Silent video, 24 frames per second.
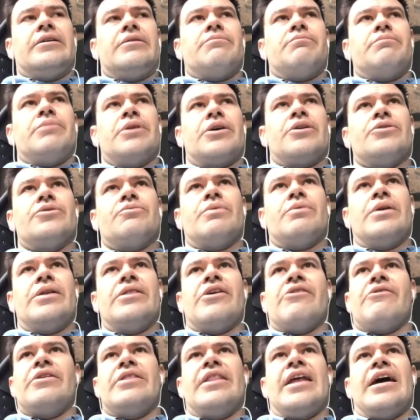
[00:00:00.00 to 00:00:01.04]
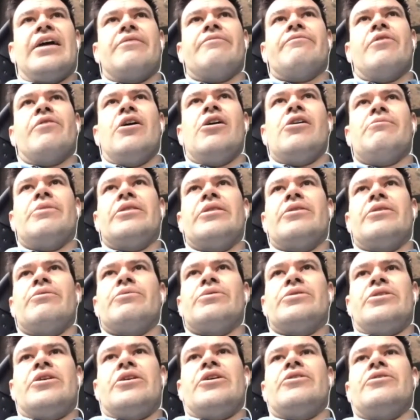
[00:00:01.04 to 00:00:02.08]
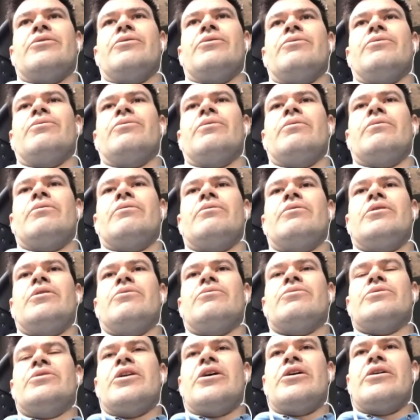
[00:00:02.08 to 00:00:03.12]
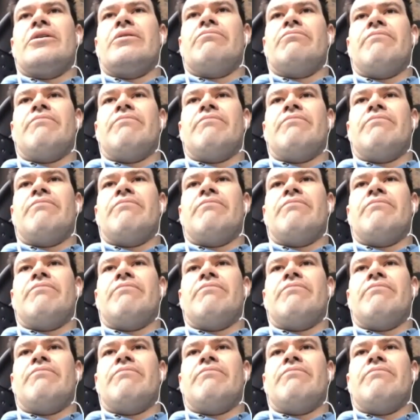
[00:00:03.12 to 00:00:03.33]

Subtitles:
because when they're in that environment, there was no